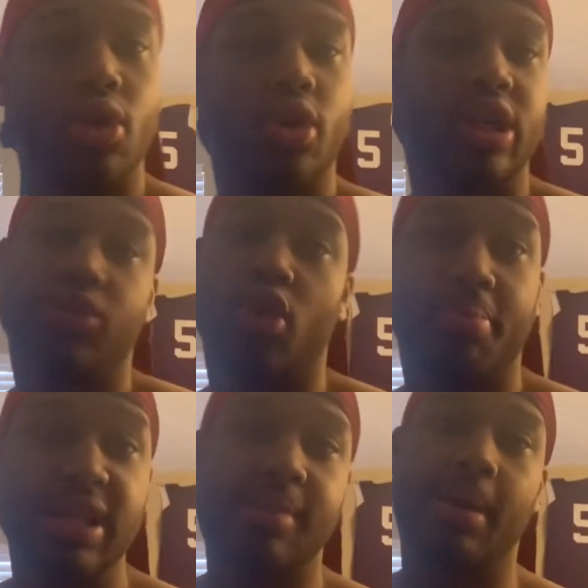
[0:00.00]
all this for a
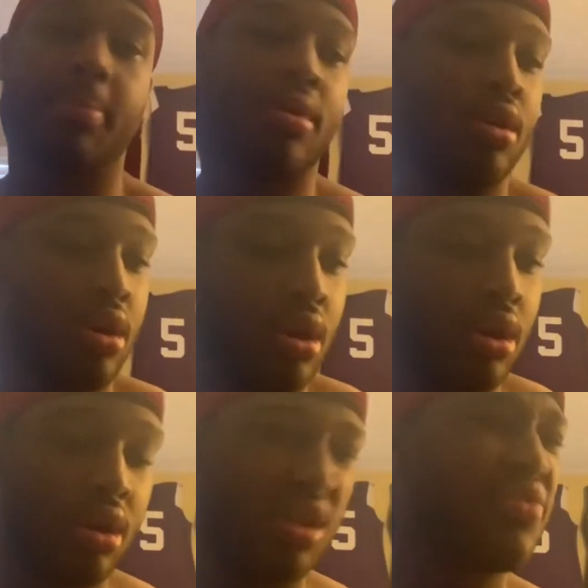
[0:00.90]
piece of paper.
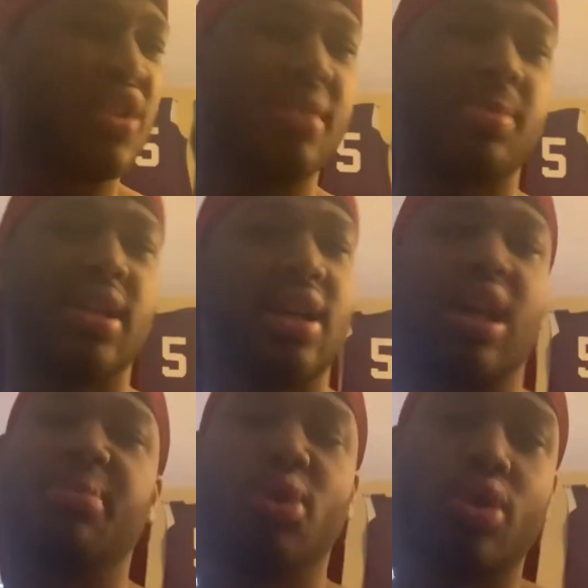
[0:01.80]
Feel what I'm saying? Like,
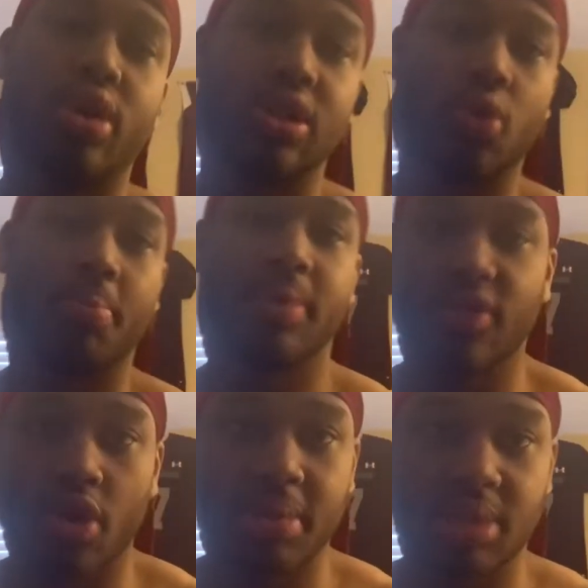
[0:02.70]
I'm doing all this work
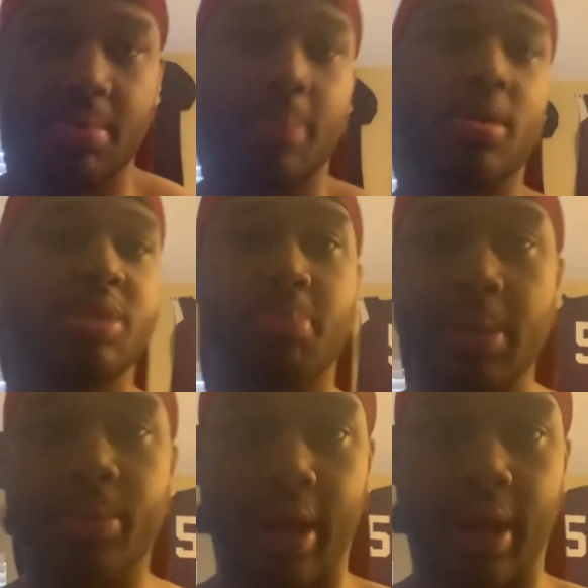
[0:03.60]
for a piece of paper. It's people that